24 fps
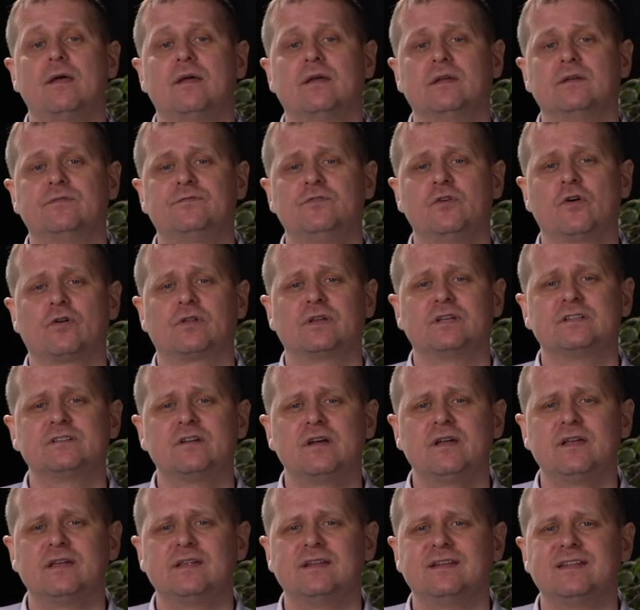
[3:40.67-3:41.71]
If your
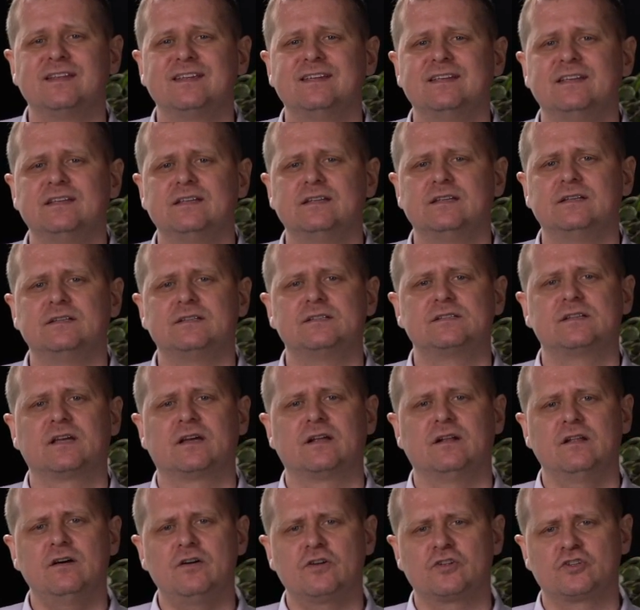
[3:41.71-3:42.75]
design is
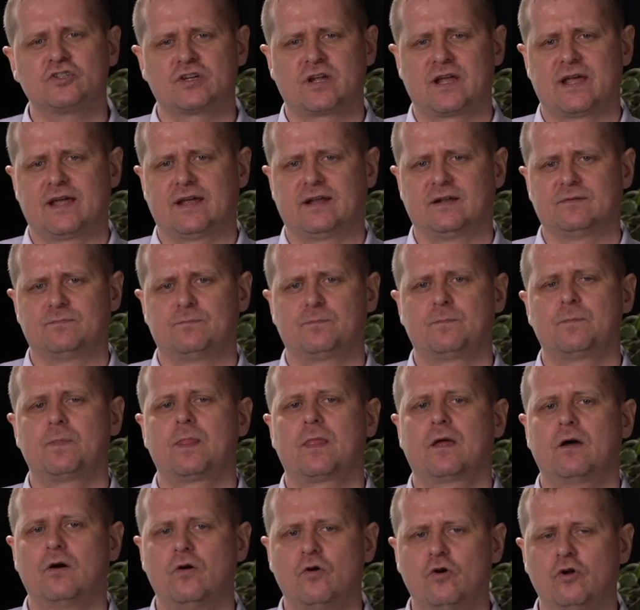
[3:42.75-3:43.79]
large scale,
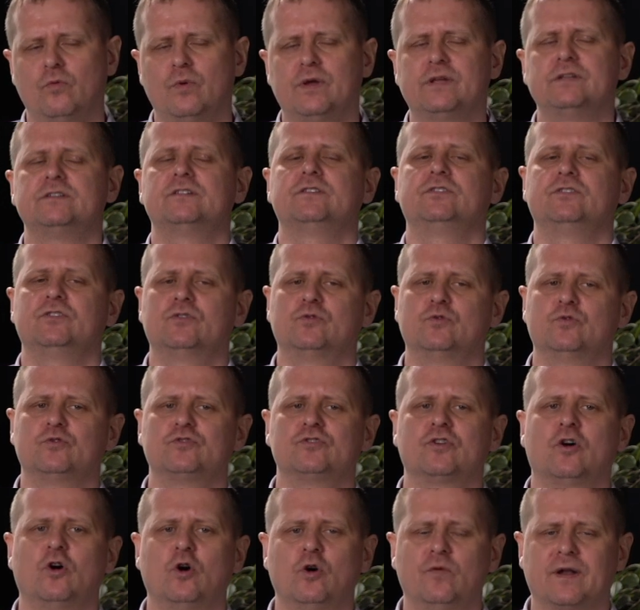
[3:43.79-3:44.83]
always use
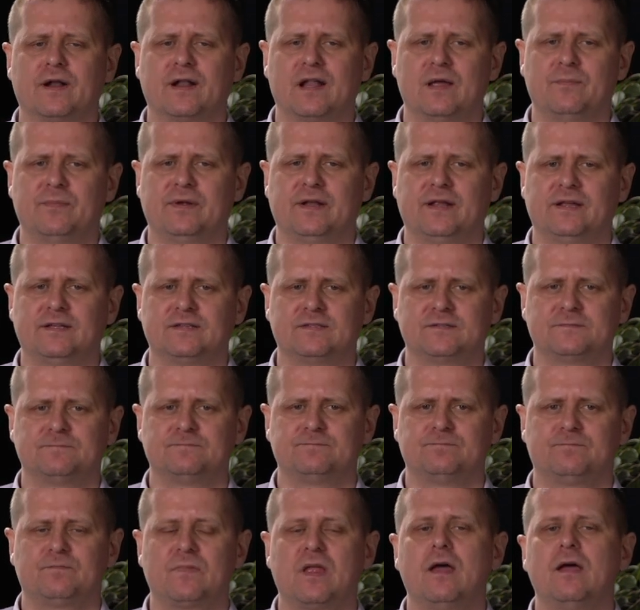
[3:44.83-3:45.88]
over laminate.
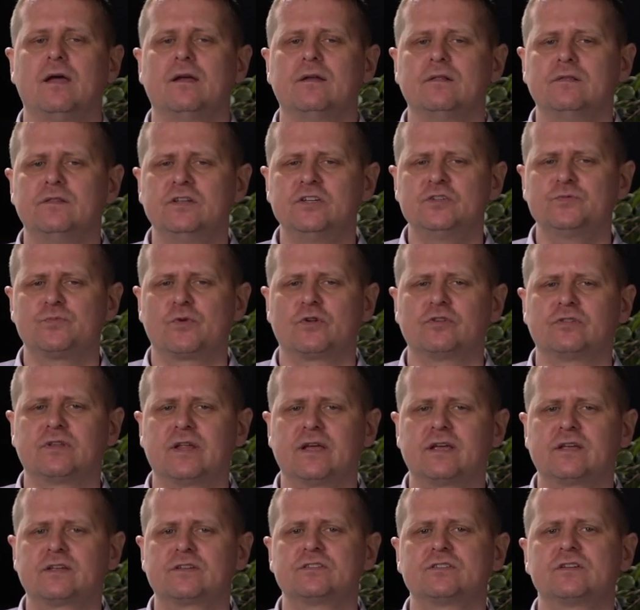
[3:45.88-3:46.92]
This
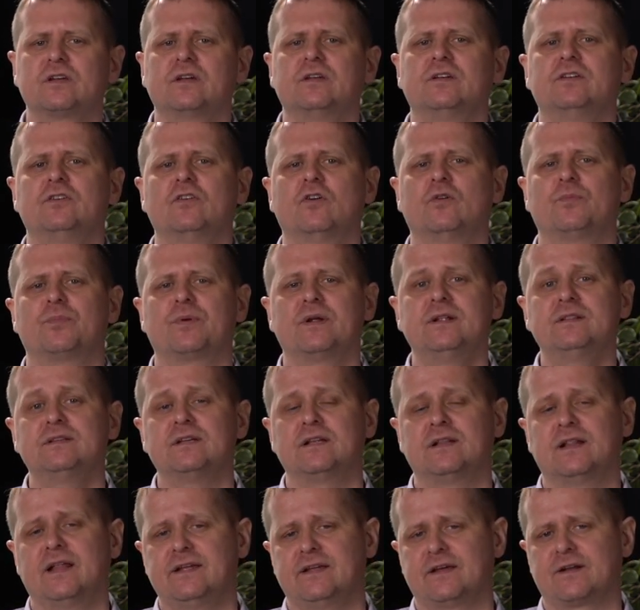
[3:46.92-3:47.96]
protects your
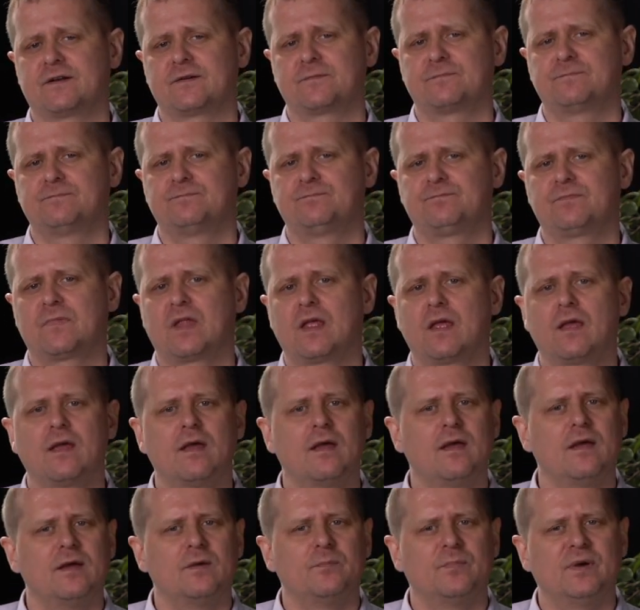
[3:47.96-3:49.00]
printed layer.
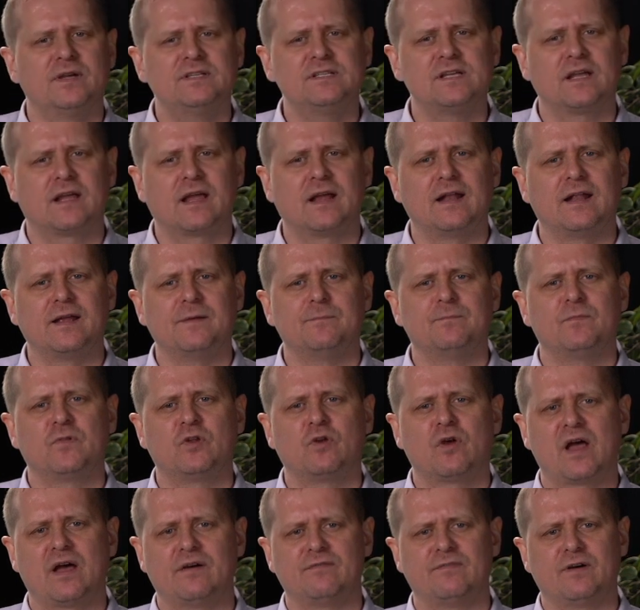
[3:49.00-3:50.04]
Basically, you
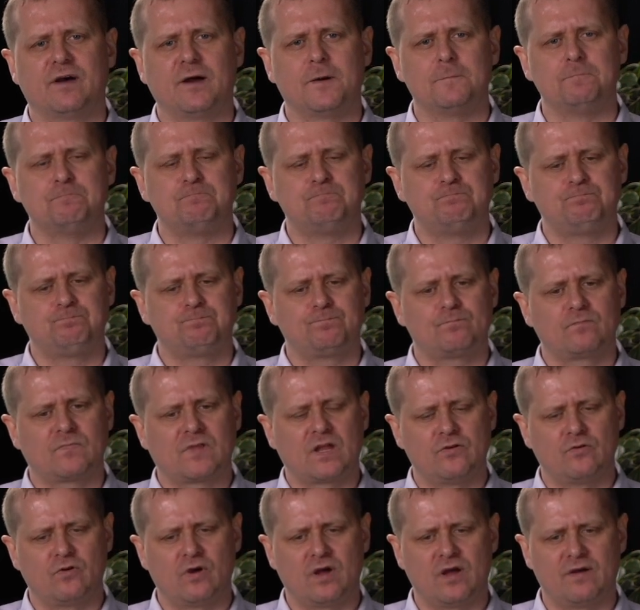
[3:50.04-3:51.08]
have
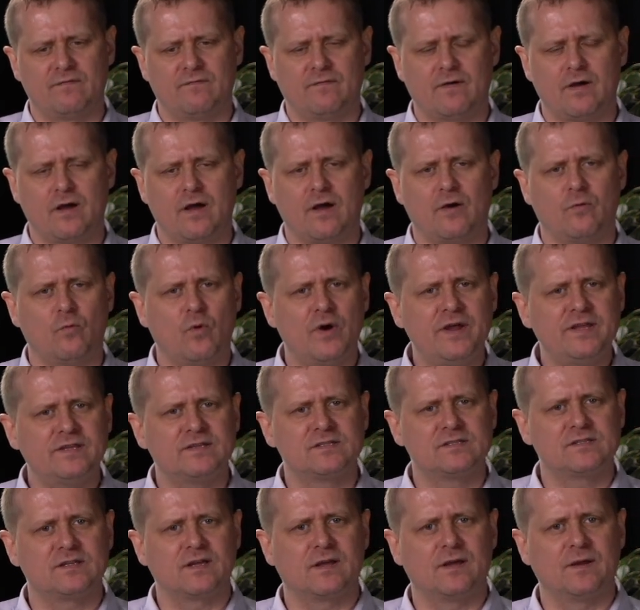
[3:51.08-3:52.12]
a
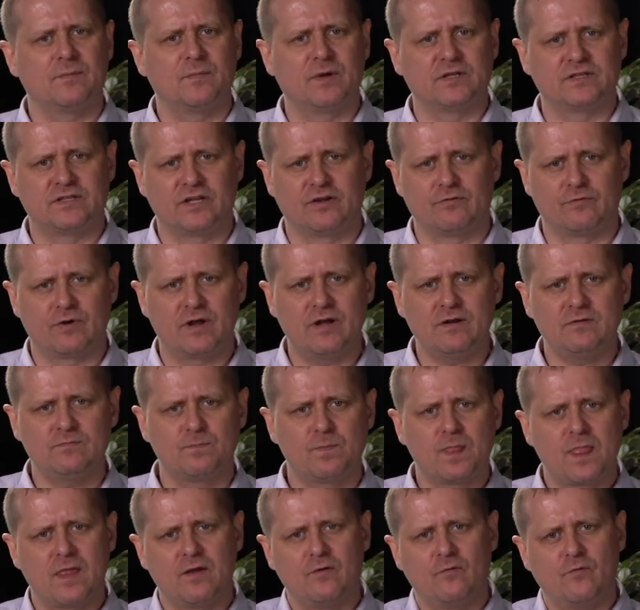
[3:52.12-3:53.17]
white material
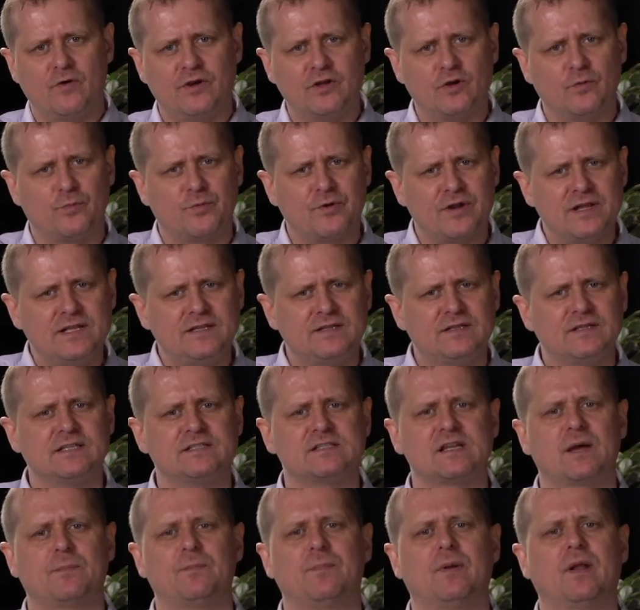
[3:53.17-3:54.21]
where your print
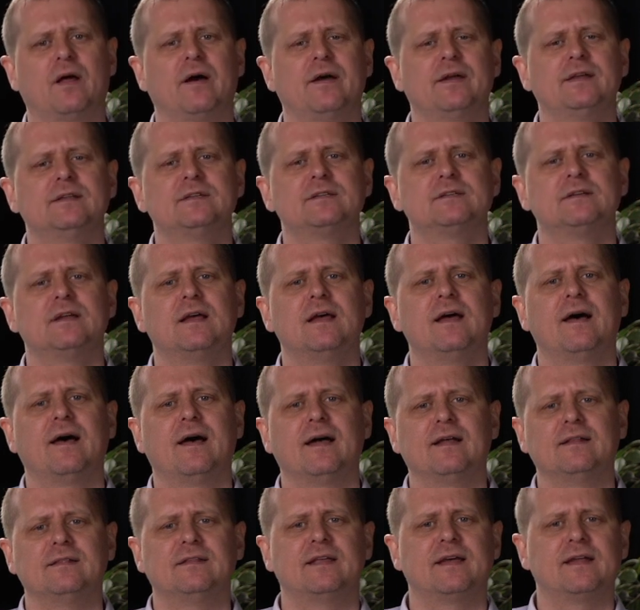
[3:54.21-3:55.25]
is applied,
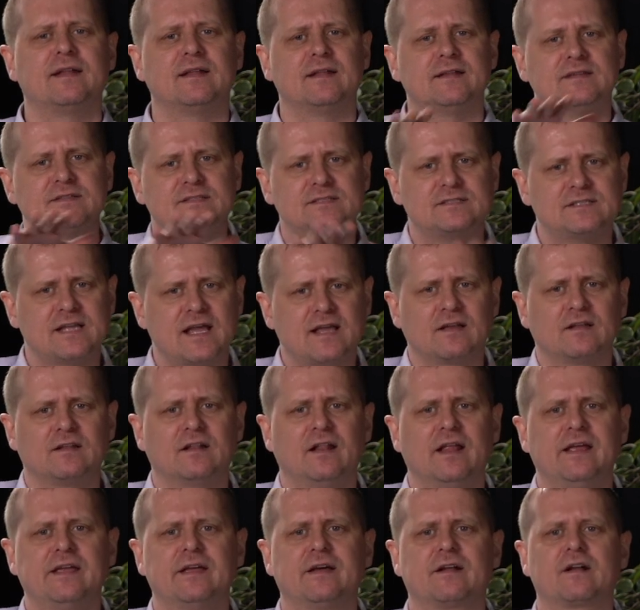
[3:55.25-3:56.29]
and then second
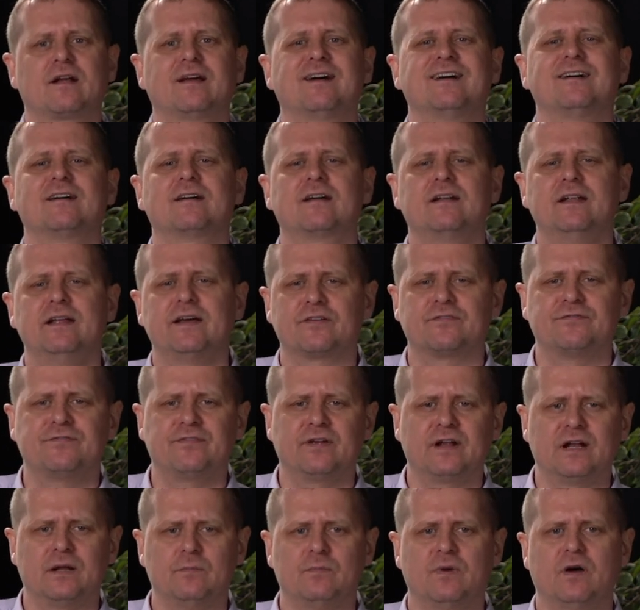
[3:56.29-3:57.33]
layer a clear
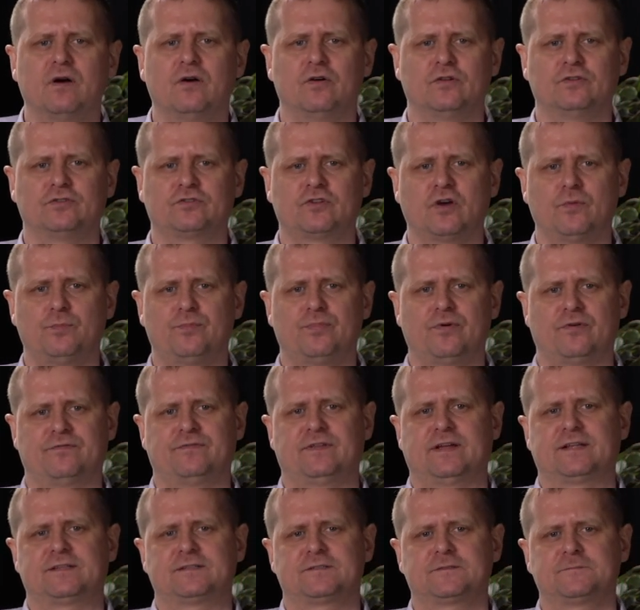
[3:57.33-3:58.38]
film on top of
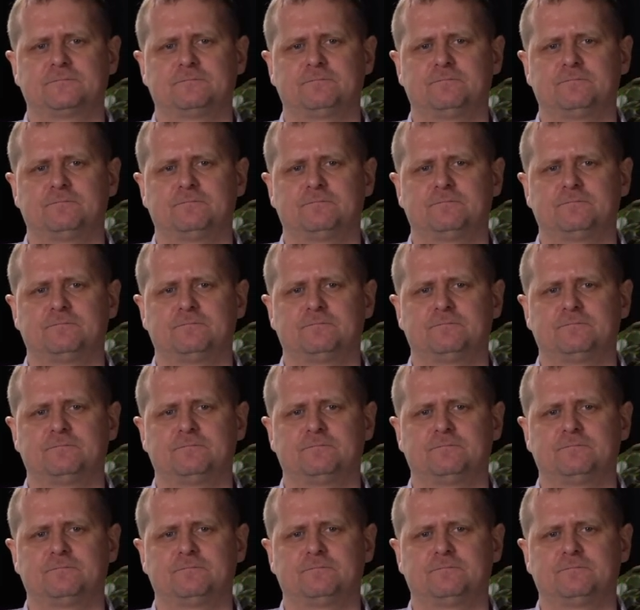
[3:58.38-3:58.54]
that.